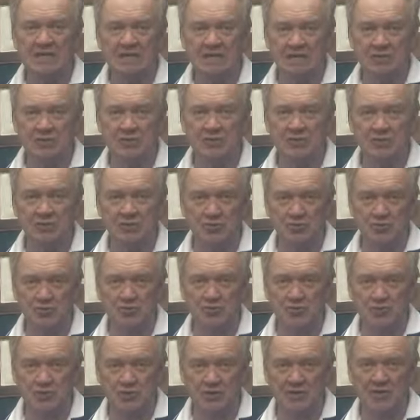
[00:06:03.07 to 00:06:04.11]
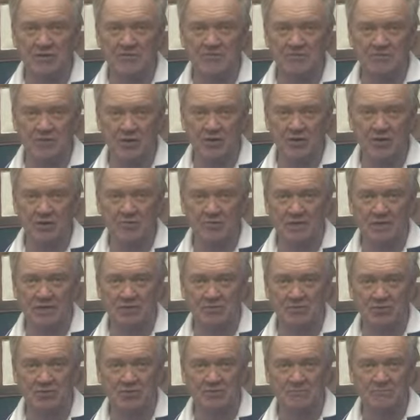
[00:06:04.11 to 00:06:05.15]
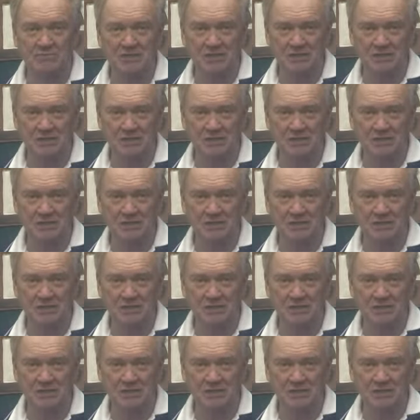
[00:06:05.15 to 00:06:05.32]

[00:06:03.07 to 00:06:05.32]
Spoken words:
is the new state farm agent